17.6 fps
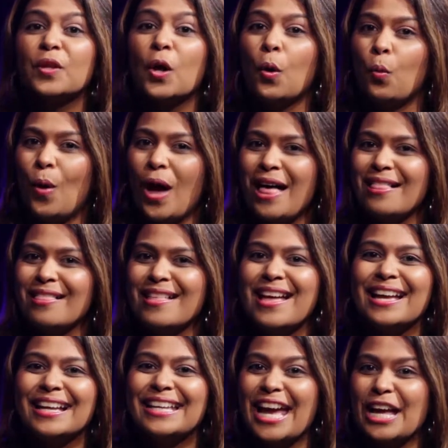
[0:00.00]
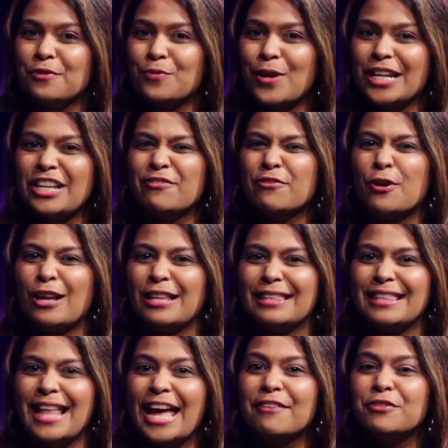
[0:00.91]
Well, get ready for a
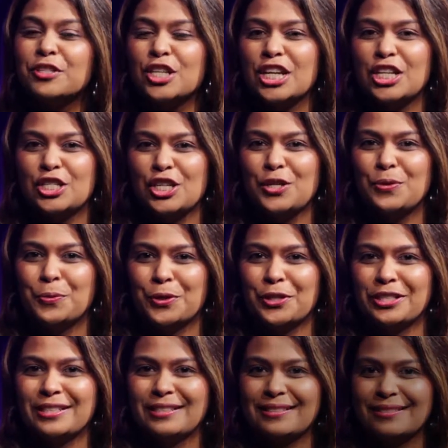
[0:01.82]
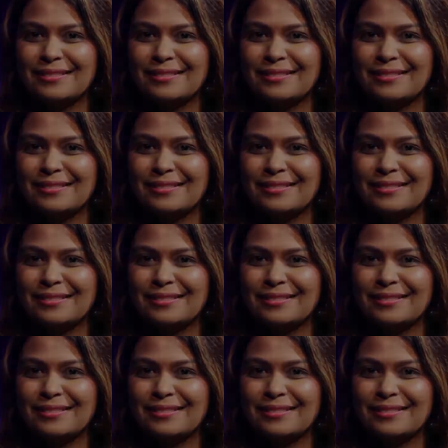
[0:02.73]
life-changing word.